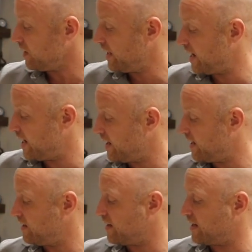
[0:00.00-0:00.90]

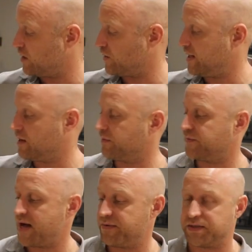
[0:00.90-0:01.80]
And then ingredient number
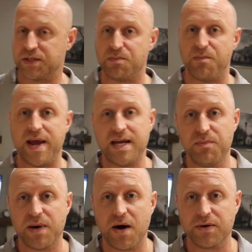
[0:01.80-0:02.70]
5 is some
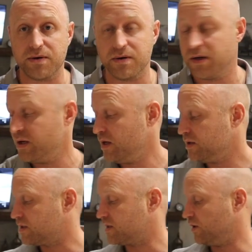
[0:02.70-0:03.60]
baking powder,
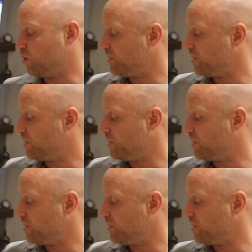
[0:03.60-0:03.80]
just a little